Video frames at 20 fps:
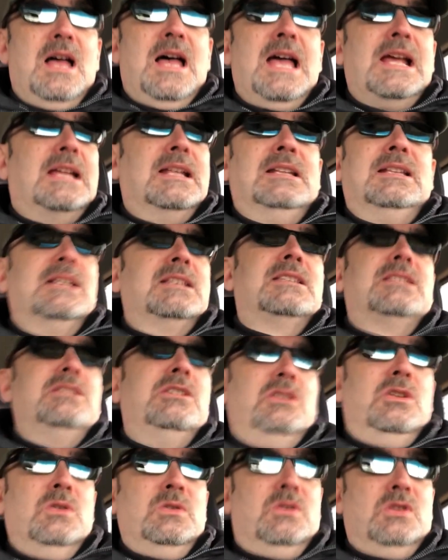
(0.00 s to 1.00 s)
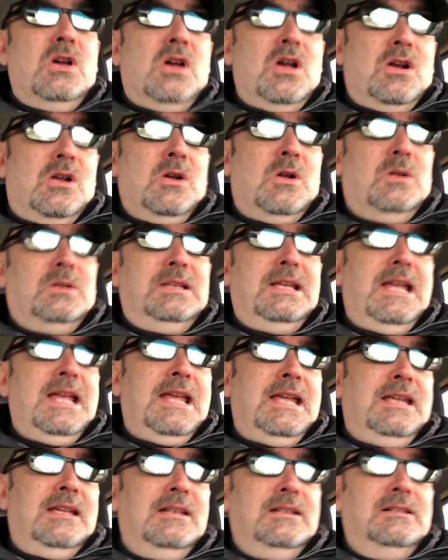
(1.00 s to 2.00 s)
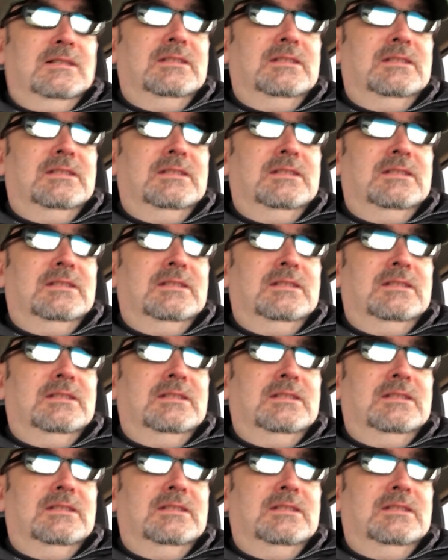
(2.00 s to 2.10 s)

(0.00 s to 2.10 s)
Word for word: I could listen to you talk all day.